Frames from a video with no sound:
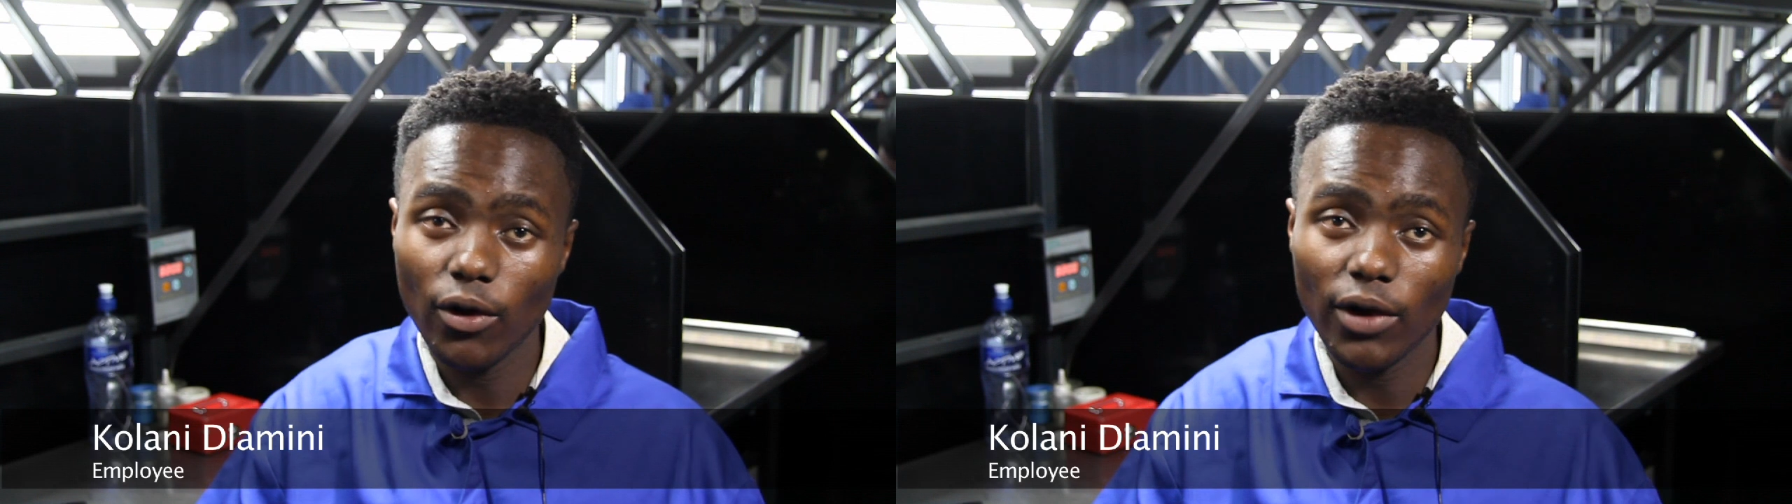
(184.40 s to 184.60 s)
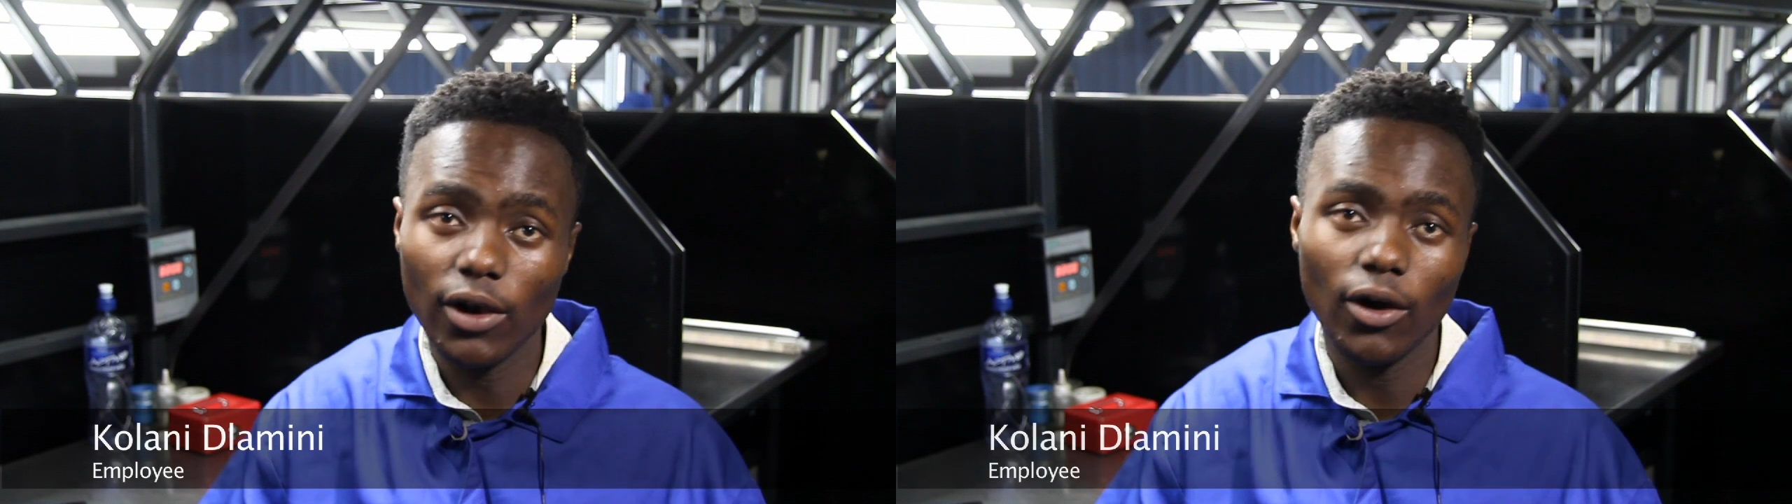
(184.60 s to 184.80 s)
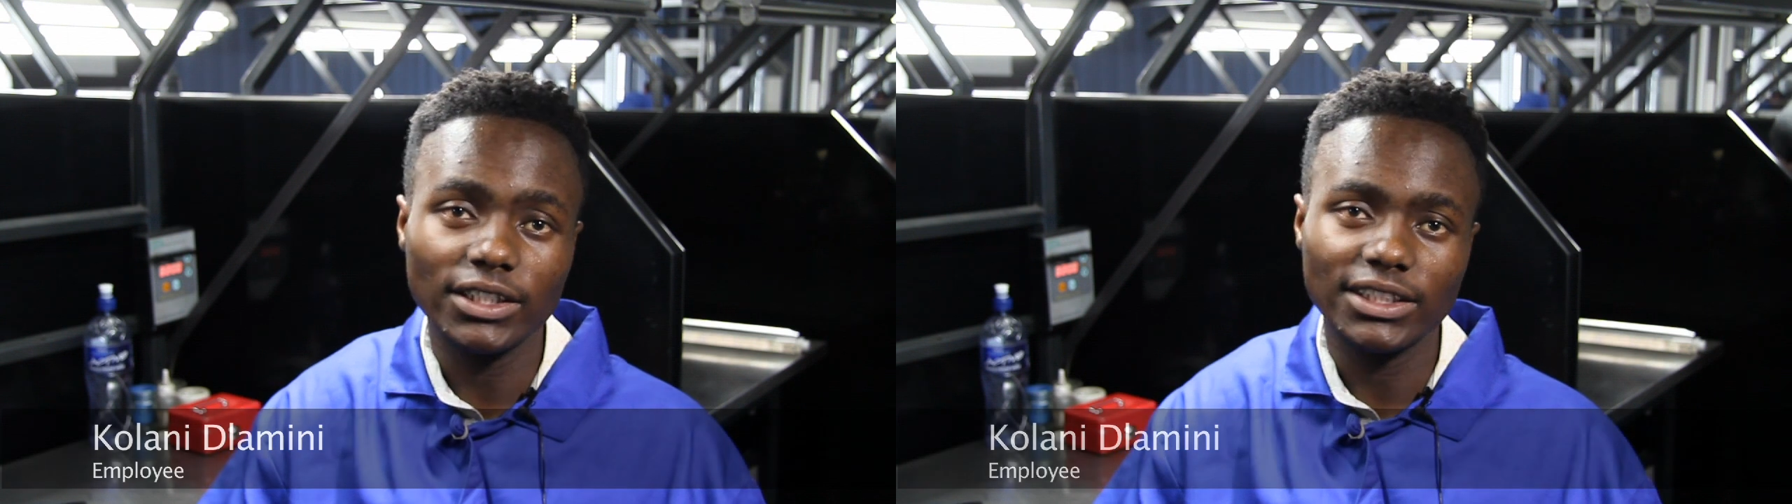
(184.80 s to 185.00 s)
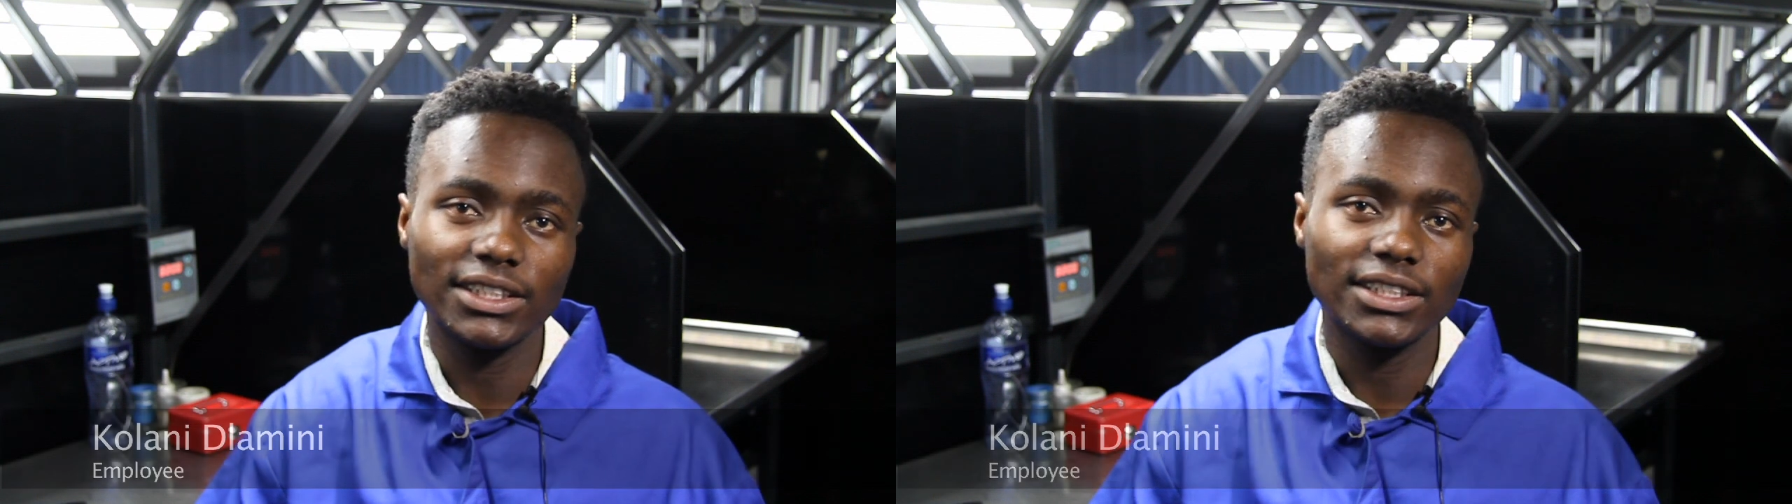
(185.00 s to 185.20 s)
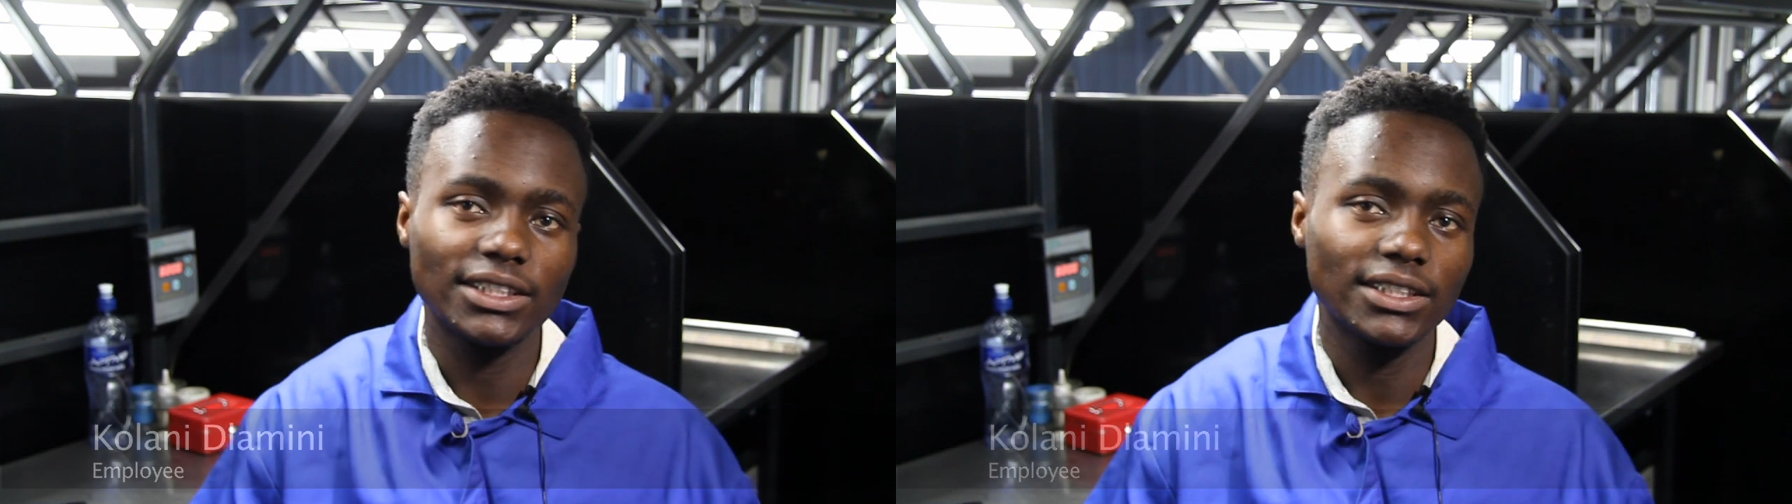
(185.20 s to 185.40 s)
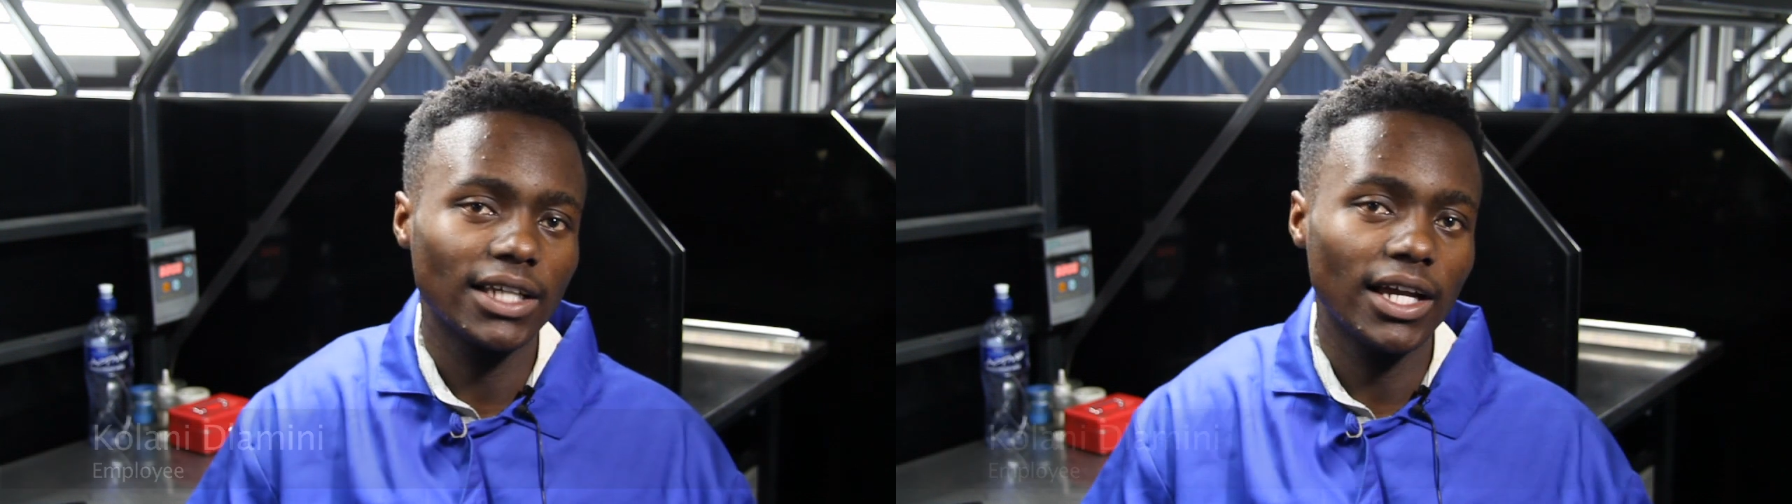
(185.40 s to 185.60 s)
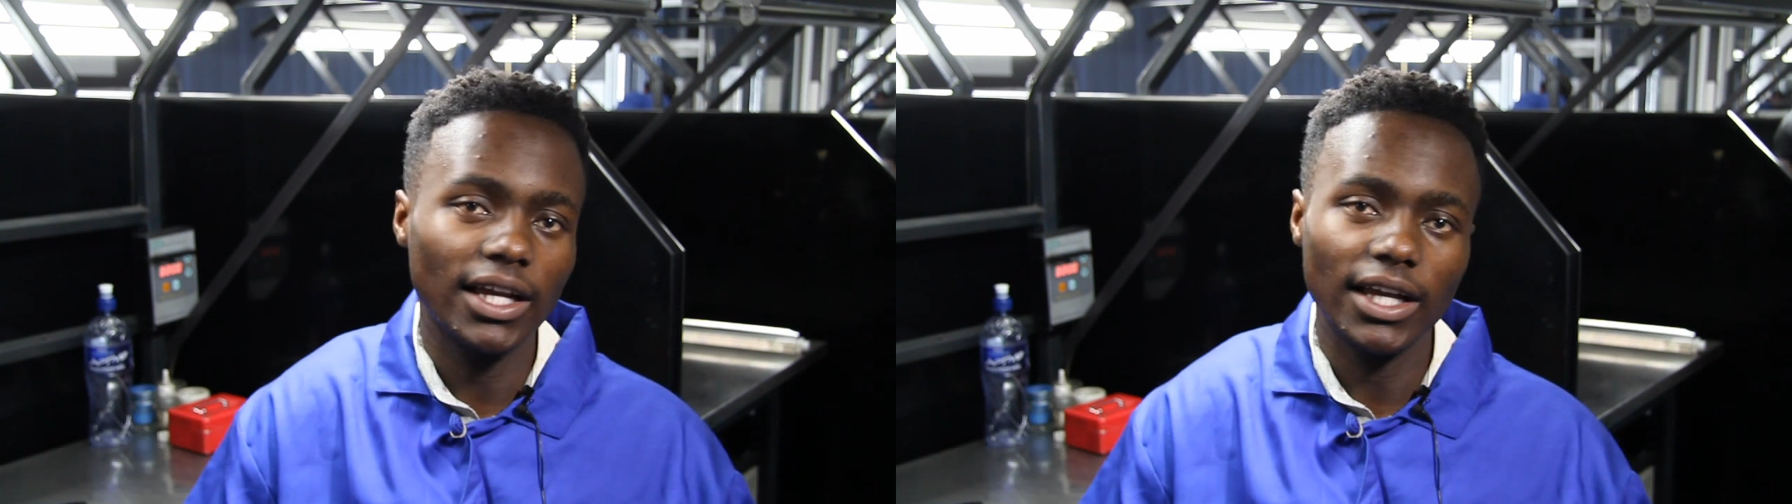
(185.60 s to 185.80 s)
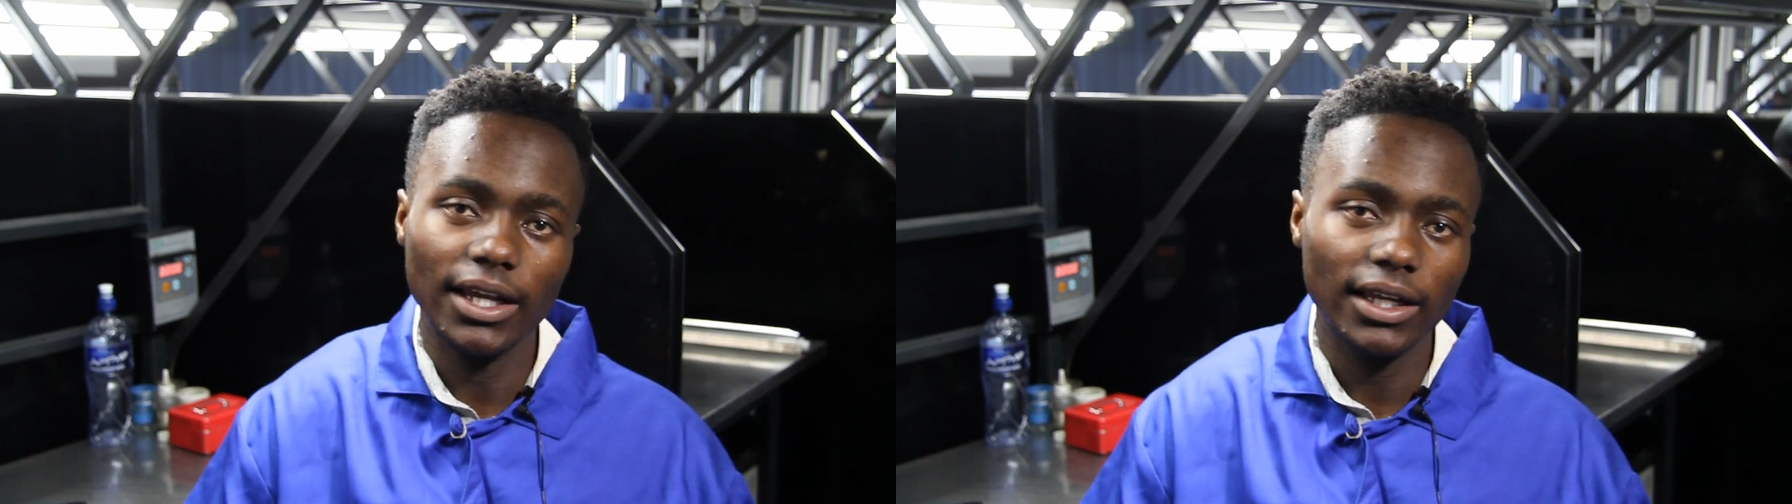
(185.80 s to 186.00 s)
know a lot
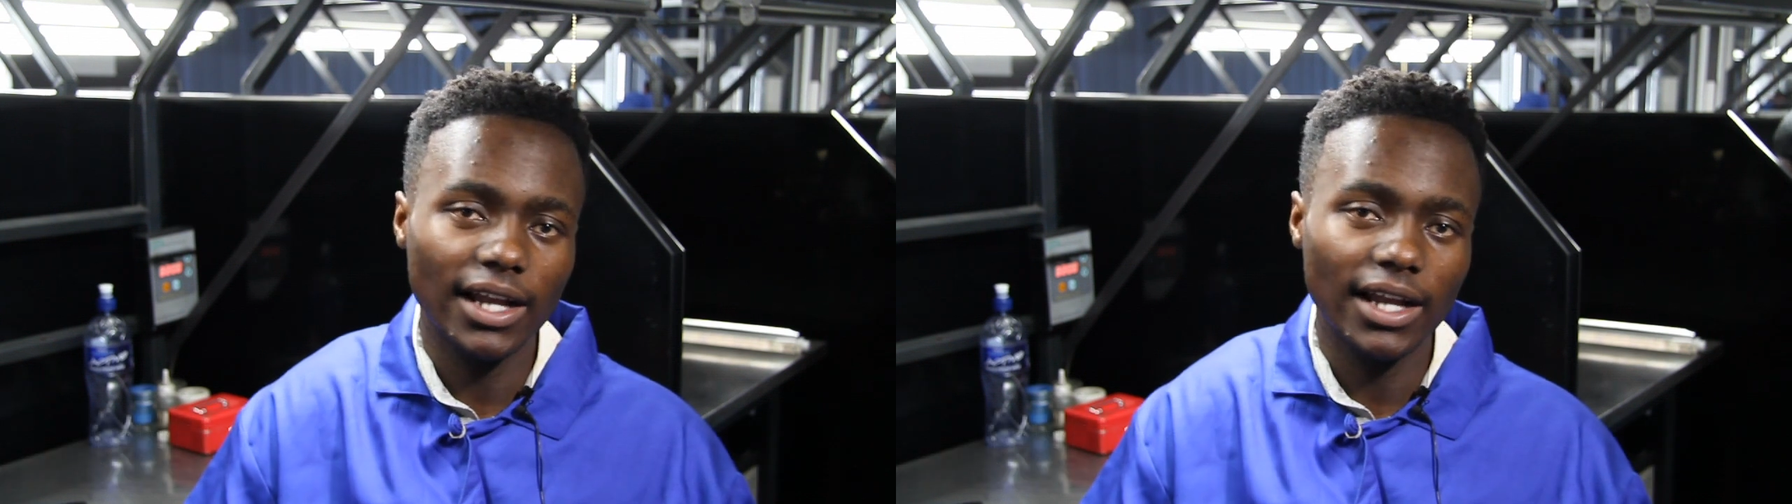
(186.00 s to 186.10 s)
uh,